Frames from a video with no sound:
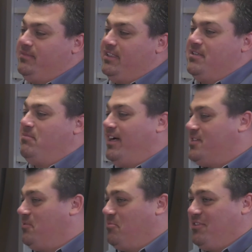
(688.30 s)
It's
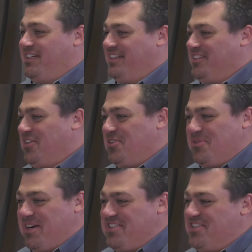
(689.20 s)
impossible to predict all
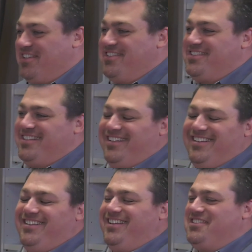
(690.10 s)
questions
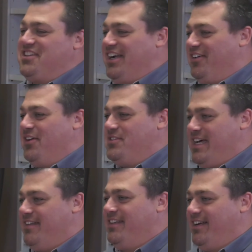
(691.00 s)
and scenarios
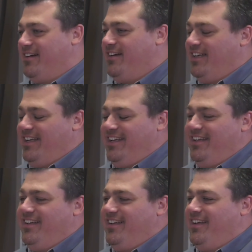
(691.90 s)
out there,
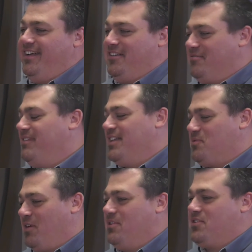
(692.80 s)
and that's
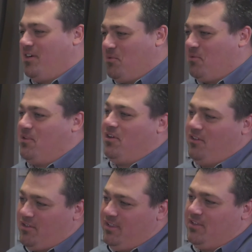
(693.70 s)
why we try to work with all
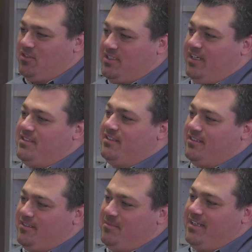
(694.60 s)
our clinical sites and
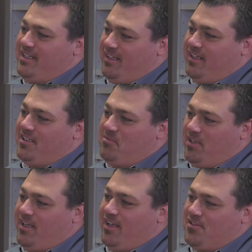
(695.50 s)
maintain that
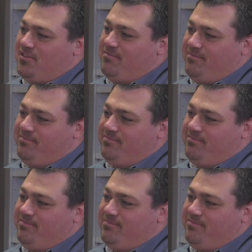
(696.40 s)
communication.